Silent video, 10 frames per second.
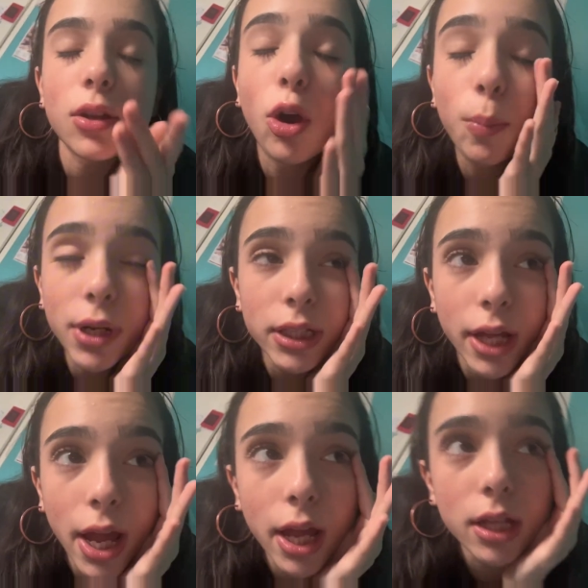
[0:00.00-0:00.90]
opening
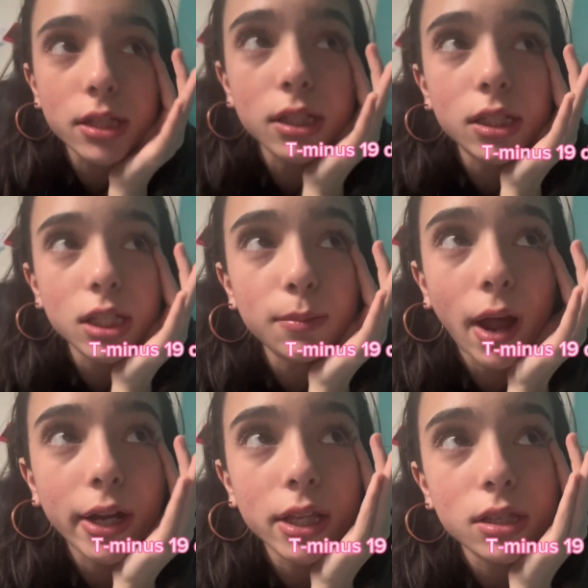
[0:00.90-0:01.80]
day is in
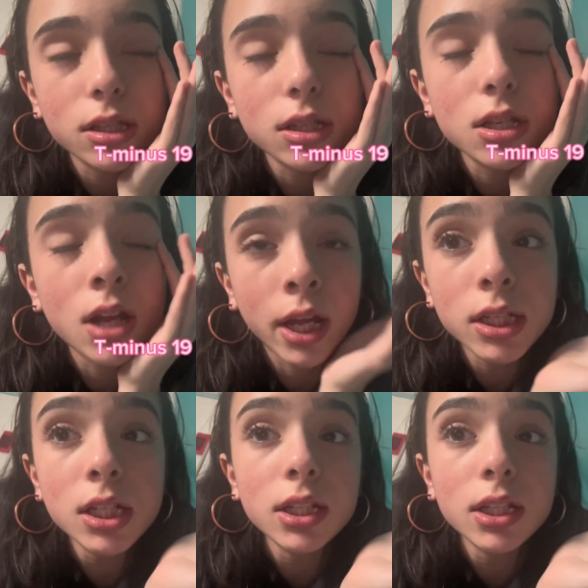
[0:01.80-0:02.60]
T-minus 19